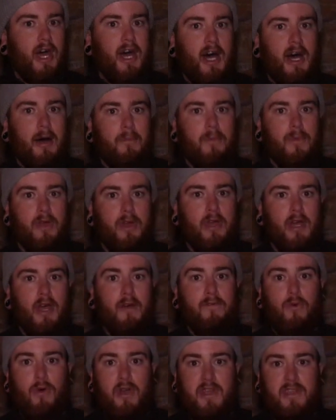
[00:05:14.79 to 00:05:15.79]
um, a
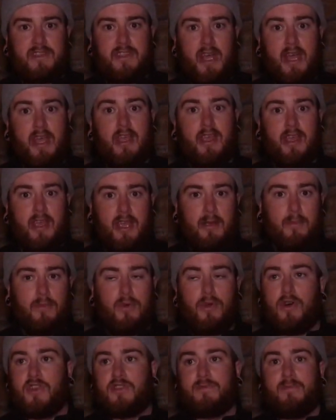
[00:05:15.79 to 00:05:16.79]
voice say
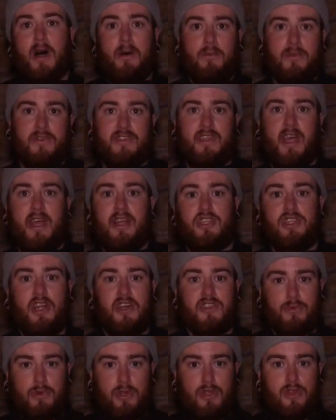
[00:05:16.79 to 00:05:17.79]
him, because mum was saying she
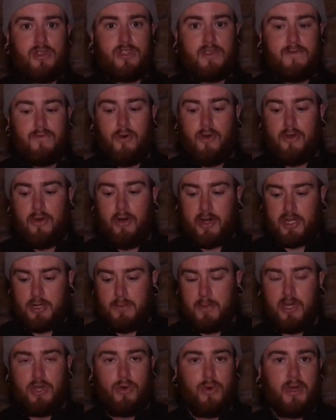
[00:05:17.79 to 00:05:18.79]
doesn't want to use the phone, I should
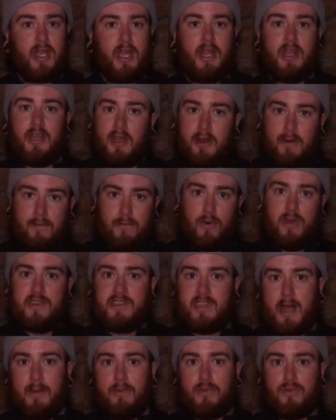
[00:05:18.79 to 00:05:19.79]
be doing it, and then a
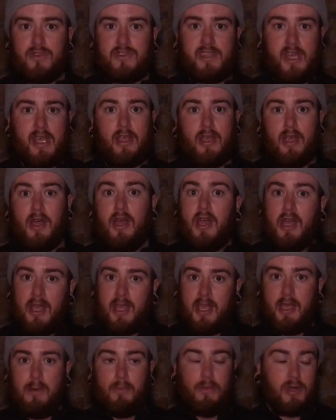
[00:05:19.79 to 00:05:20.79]
voice came through saying
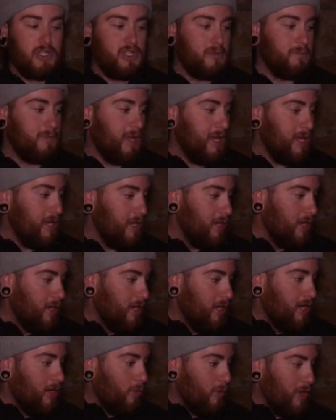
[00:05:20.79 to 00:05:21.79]
him, which is
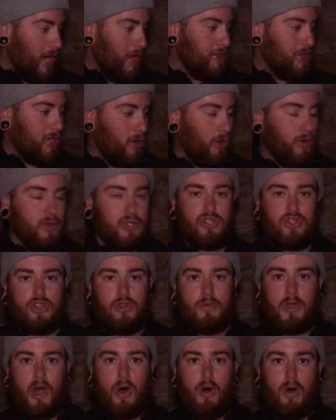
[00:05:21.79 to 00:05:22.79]
me. We had the ghost
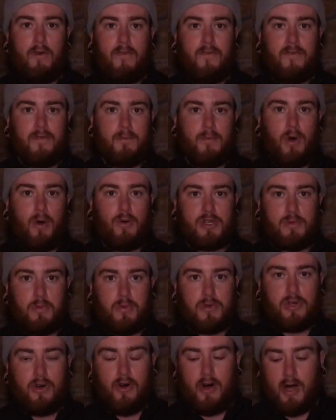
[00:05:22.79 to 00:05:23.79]
tube go off
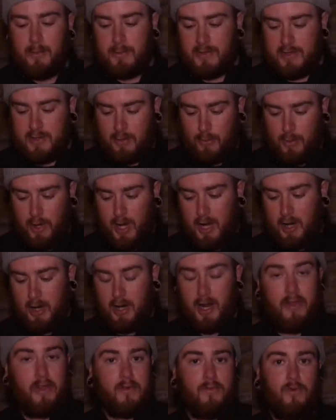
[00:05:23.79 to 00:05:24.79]
multiple times. We had
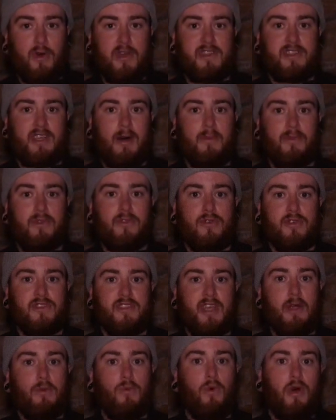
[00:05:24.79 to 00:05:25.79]
another voice come through
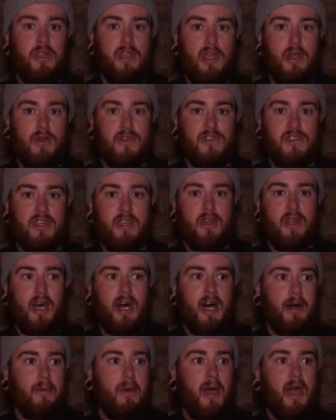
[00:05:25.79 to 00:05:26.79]
saying what year is it,
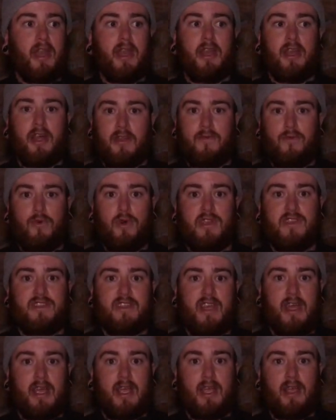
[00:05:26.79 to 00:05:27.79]
um, and another voice
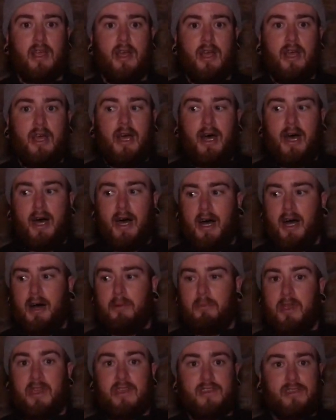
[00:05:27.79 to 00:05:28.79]
saying
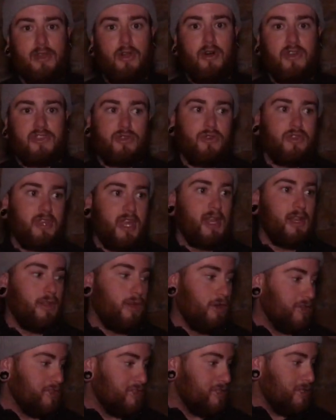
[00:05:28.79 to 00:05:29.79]
um, he's lost or they're
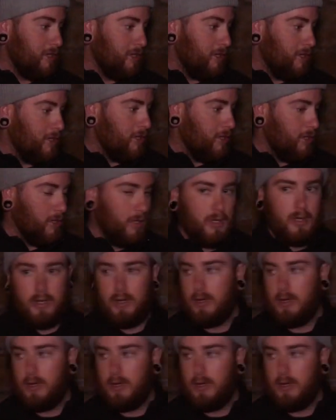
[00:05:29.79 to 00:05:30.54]
lost. What's that